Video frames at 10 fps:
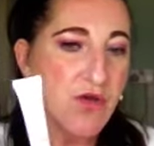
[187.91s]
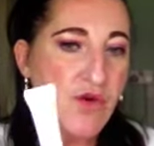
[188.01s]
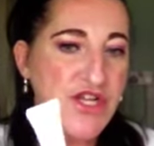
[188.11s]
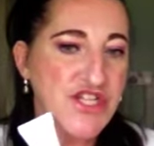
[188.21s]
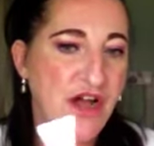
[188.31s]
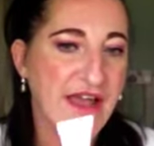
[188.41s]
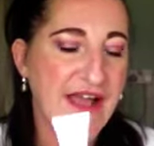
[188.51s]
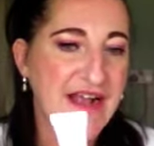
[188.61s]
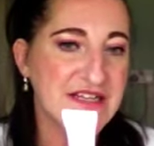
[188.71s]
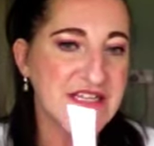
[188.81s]
which I
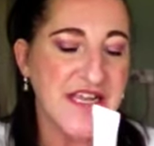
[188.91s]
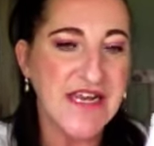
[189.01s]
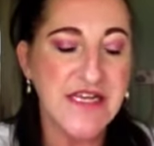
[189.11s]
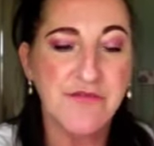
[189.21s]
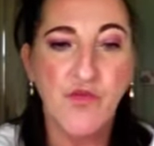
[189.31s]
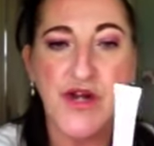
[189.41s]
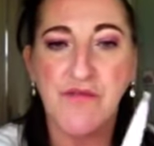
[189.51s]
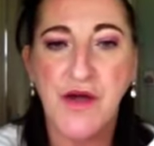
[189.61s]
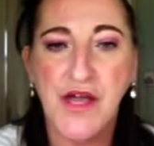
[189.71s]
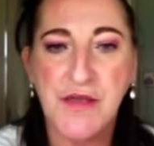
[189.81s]
had in one
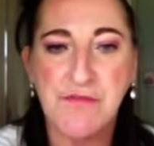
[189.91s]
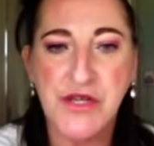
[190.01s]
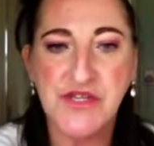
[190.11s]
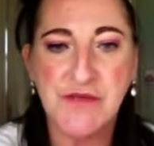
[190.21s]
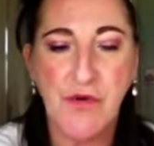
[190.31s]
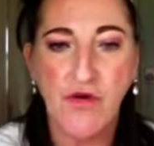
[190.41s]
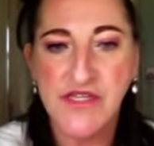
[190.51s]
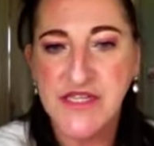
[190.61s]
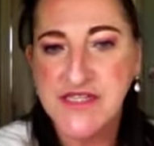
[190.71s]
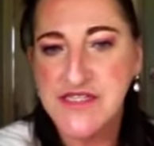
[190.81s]
of my beauty
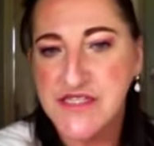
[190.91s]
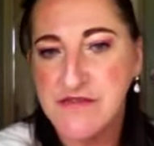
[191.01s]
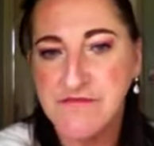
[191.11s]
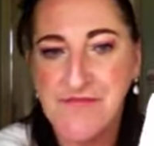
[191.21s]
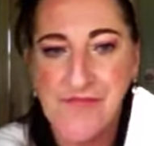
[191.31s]
boxes.